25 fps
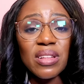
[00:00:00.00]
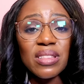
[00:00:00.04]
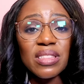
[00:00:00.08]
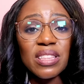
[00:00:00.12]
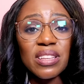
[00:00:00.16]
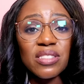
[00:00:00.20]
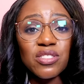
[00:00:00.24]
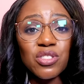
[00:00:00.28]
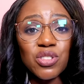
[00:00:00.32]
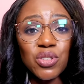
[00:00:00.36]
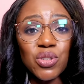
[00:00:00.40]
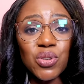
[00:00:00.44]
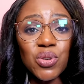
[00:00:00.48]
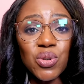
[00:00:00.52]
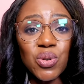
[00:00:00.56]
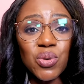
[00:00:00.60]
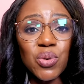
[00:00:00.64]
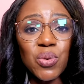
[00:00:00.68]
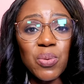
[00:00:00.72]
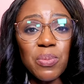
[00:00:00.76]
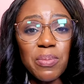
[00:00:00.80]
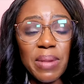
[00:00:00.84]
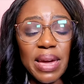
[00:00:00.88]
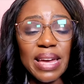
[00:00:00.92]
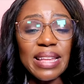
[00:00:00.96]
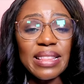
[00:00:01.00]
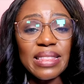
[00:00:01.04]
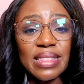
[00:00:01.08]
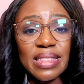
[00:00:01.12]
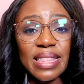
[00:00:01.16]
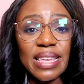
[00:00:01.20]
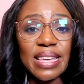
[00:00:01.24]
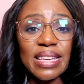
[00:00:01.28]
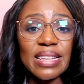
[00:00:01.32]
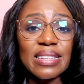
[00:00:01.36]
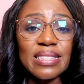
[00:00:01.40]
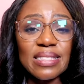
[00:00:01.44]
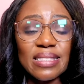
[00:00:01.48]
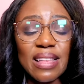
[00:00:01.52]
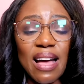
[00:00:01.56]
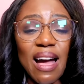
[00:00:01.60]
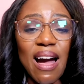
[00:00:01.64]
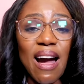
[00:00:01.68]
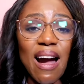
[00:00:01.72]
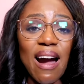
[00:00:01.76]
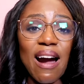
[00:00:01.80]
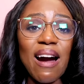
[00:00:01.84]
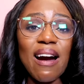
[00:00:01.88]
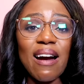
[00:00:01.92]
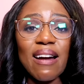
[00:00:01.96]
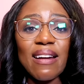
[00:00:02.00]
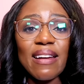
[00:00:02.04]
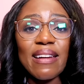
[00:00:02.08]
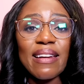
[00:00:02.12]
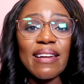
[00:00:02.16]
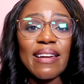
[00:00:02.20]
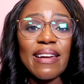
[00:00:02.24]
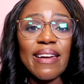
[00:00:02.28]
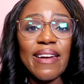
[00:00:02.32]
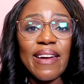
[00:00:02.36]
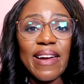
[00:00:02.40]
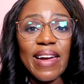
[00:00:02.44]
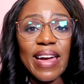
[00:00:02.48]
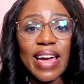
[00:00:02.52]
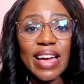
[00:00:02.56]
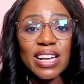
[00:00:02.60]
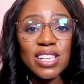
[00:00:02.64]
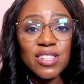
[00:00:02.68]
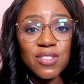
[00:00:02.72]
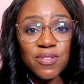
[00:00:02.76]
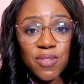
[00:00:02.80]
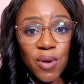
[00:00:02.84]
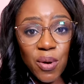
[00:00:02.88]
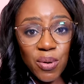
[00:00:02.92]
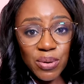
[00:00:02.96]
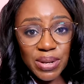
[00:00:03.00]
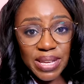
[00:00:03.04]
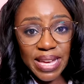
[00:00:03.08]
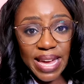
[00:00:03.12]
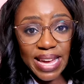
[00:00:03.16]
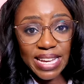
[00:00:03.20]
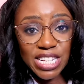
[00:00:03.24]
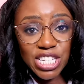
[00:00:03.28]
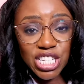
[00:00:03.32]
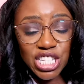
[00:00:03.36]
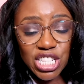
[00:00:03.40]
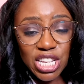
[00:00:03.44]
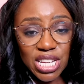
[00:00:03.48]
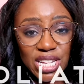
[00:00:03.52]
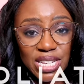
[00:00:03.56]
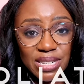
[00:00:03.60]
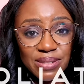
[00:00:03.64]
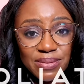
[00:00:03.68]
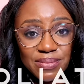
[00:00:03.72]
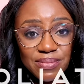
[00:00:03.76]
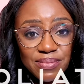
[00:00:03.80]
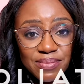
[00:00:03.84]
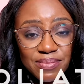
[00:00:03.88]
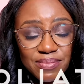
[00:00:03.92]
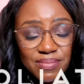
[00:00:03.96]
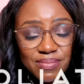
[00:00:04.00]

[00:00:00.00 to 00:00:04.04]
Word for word: the two main things are exfoliation